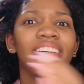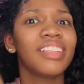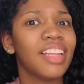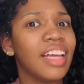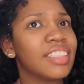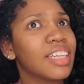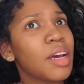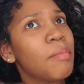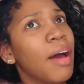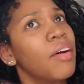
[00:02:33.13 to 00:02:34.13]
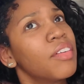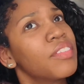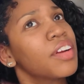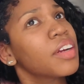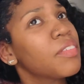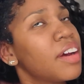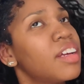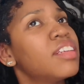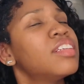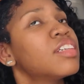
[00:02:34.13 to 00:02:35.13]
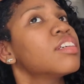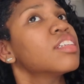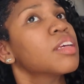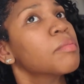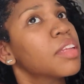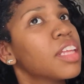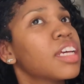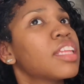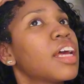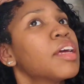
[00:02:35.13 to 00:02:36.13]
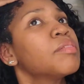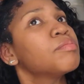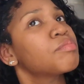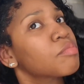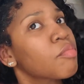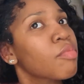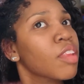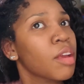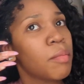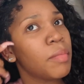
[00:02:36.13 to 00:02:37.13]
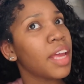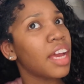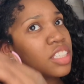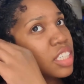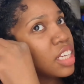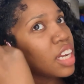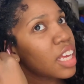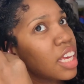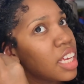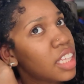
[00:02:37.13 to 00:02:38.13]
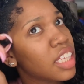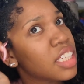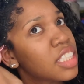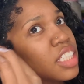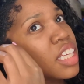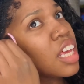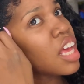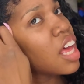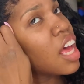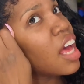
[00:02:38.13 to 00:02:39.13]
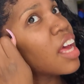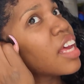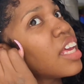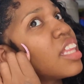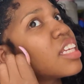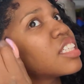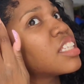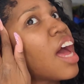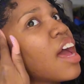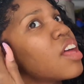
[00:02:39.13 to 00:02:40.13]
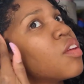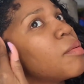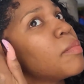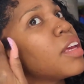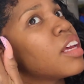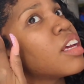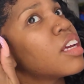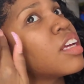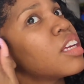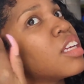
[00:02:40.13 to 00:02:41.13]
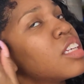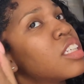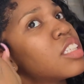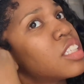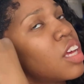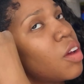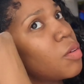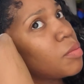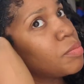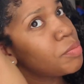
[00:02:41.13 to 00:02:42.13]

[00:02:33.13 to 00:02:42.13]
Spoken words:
not to come out very well or something like that. But yeah, she did a heatless style on me. So